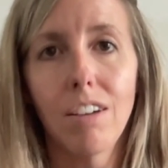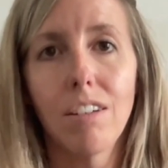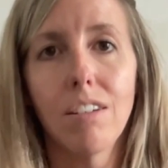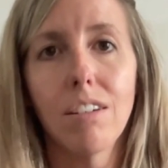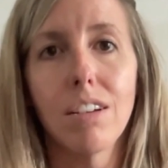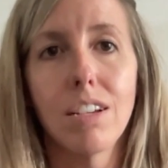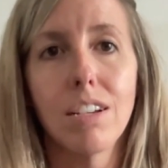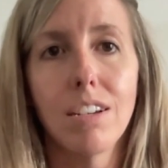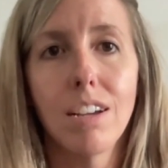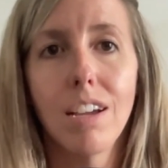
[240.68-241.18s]

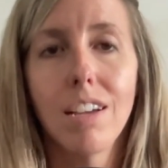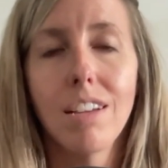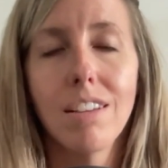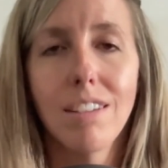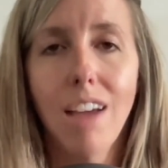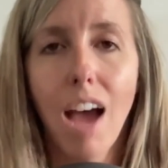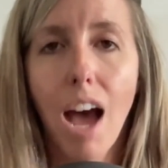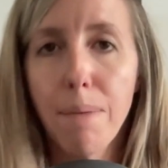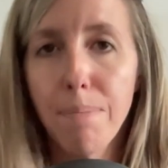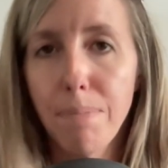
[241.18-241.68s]
on
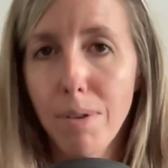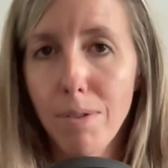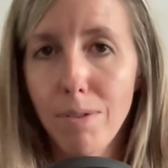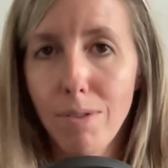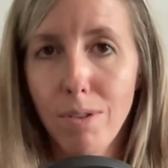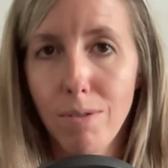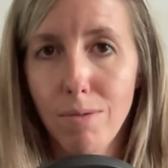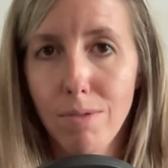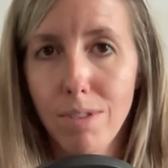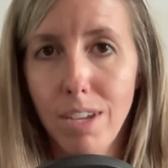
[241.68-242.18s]
top of
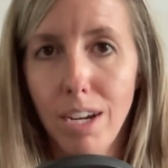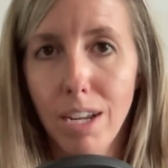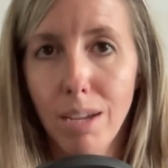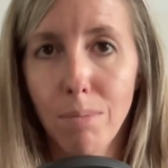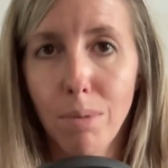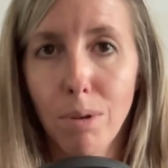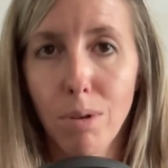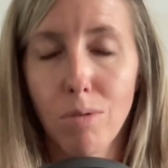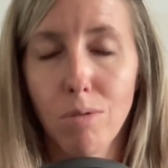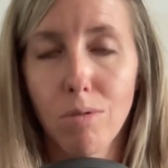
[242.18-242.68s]
those
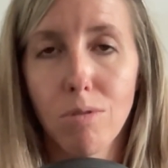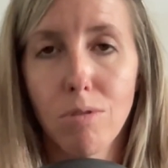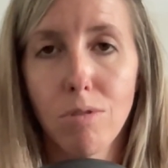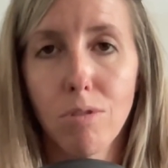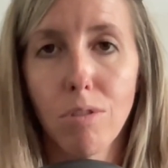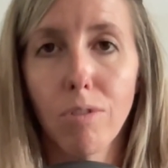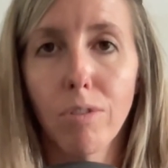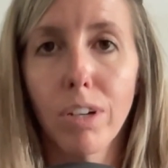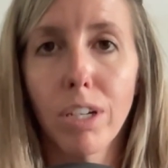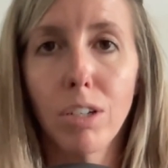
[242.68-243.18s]
sitting bones
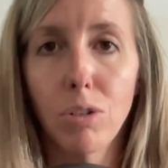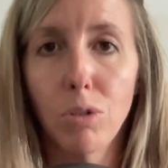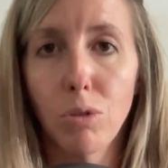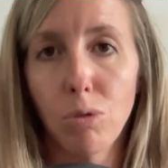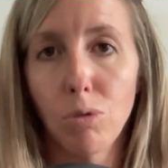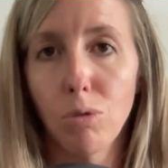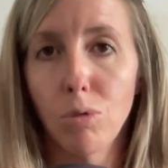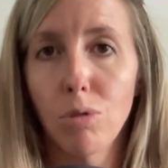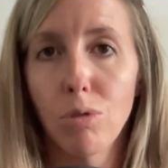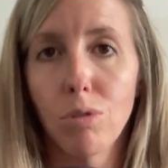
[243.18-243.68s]
to
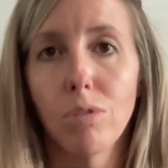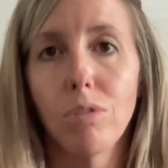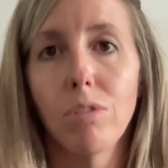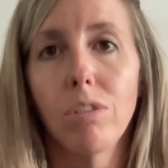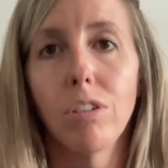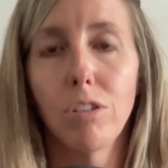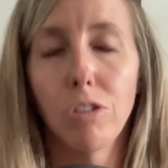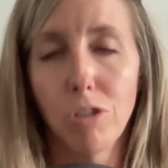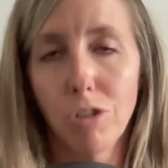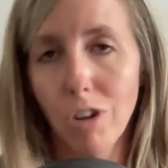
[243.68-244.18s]
reduce
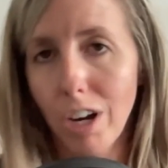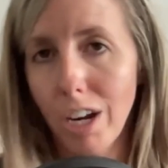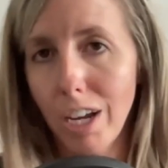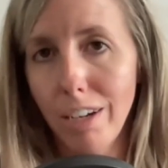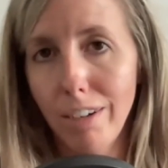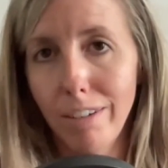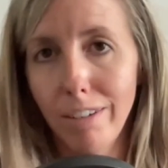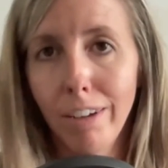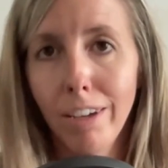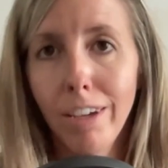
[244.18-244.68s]
the
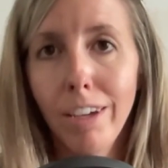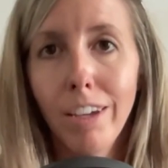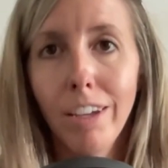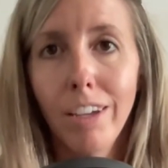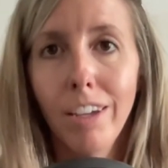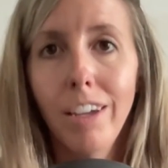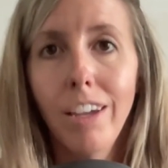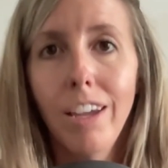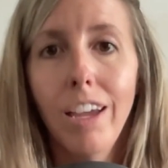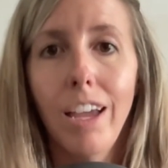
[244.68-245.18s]
strain
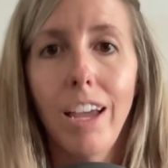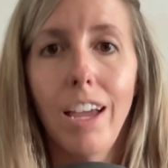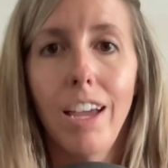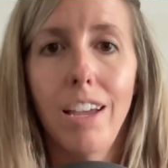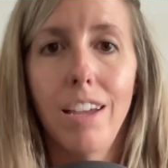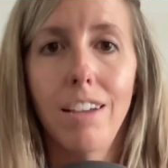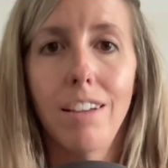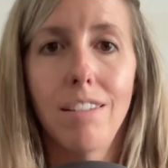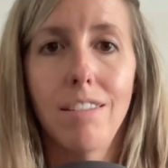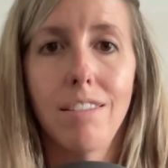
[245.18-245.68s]

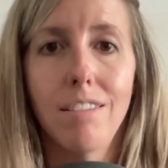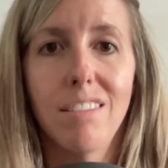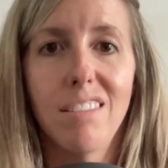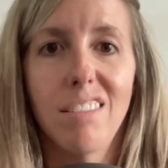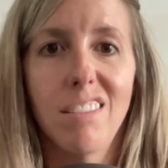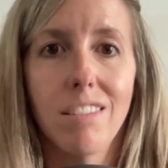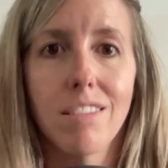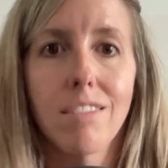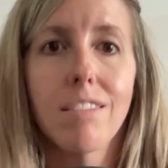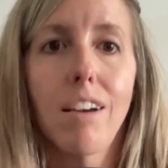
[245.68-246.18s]
and
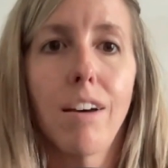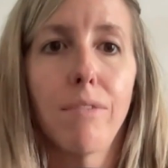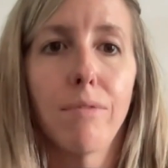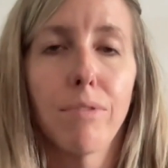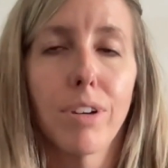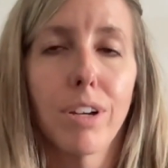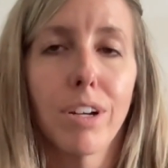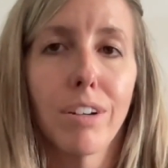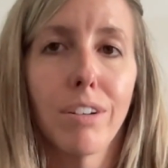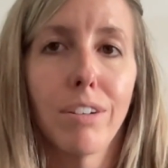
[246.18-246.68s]

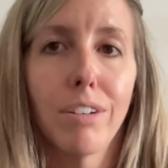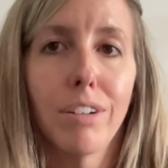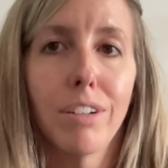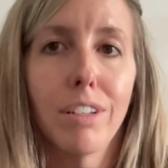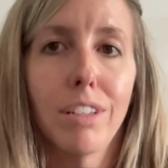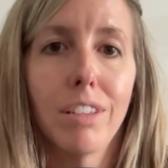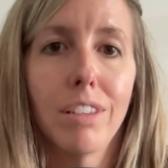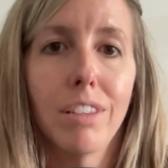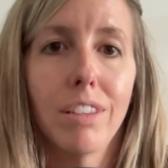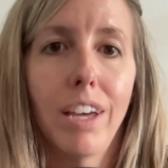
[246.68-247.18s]
discomfort
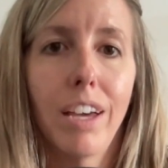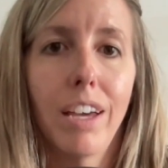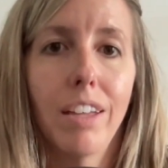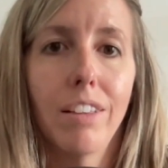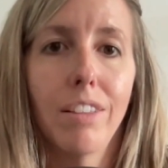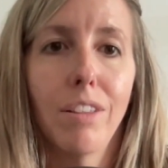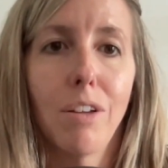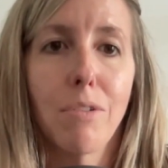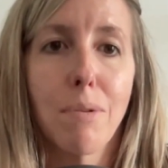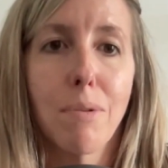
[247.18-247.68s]
on
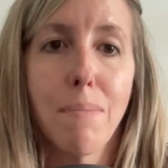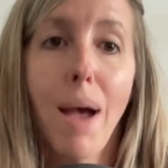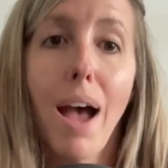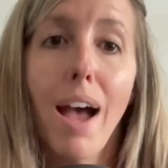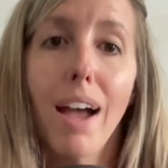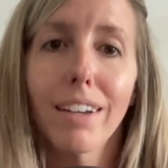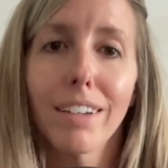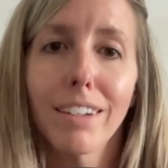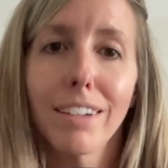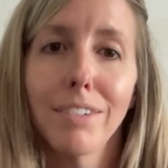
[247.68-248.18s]
that lower
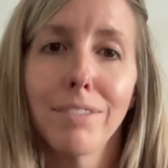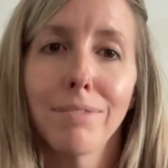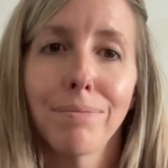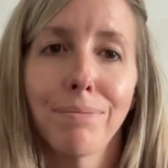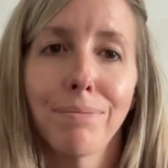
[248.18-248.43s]
back.